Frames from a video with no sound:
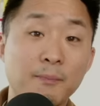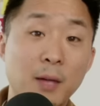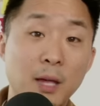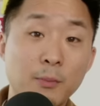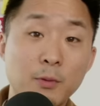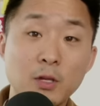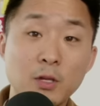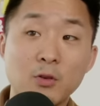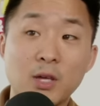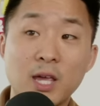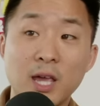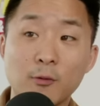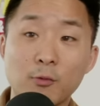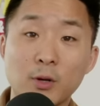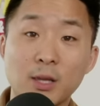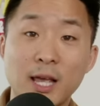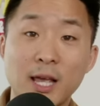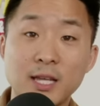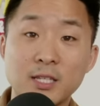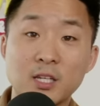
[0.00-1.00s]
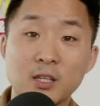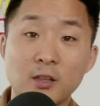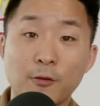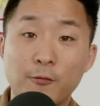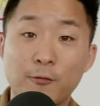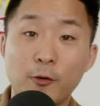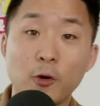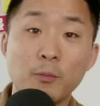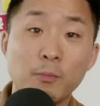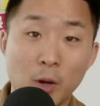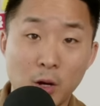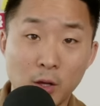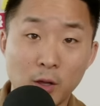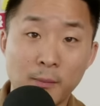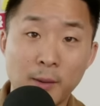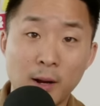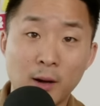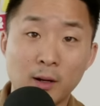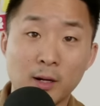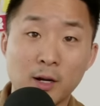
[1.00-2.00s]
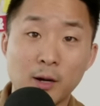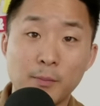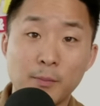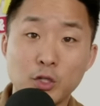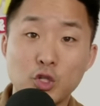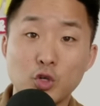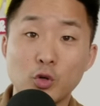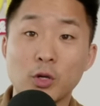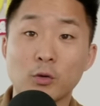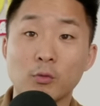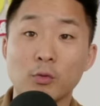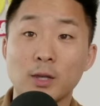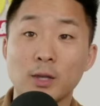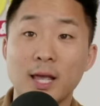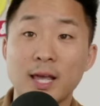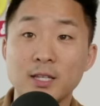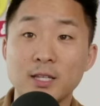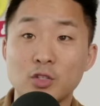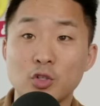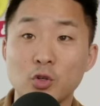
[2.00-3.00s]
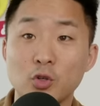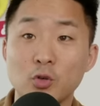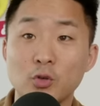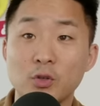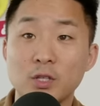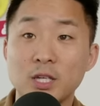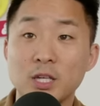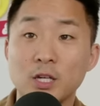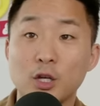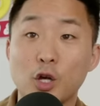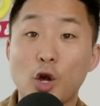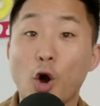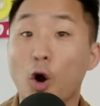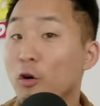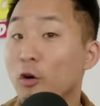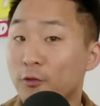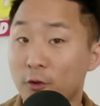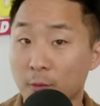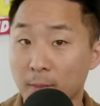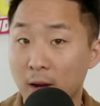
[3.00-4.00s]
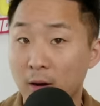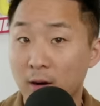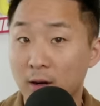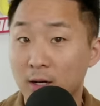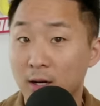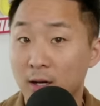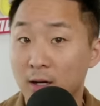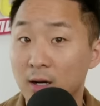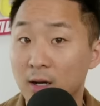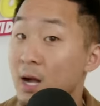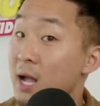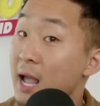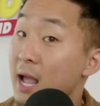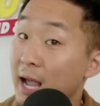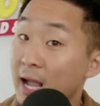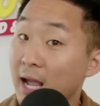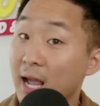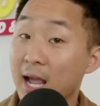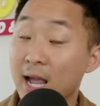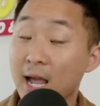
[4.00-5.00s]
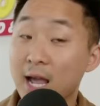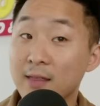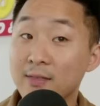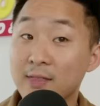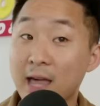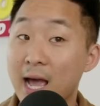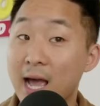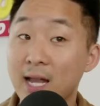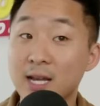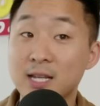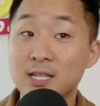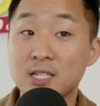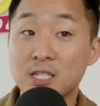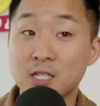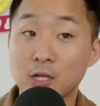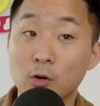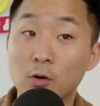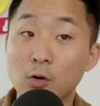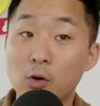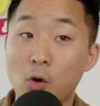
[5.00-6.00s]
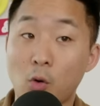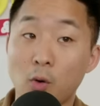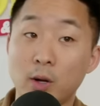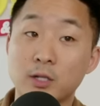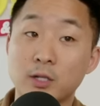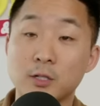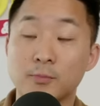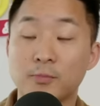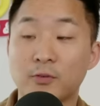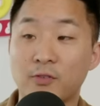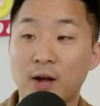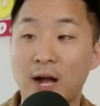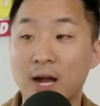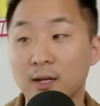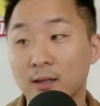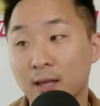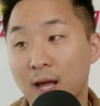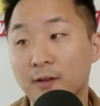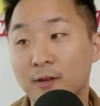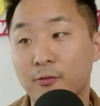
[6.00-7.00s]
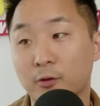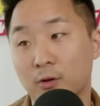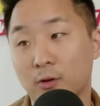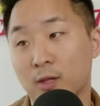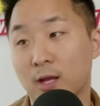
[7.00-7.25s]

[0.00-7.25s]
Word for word: Maybe you can't relate to the football America, but you can relate to the golf America, and that is still going to provide a lot for your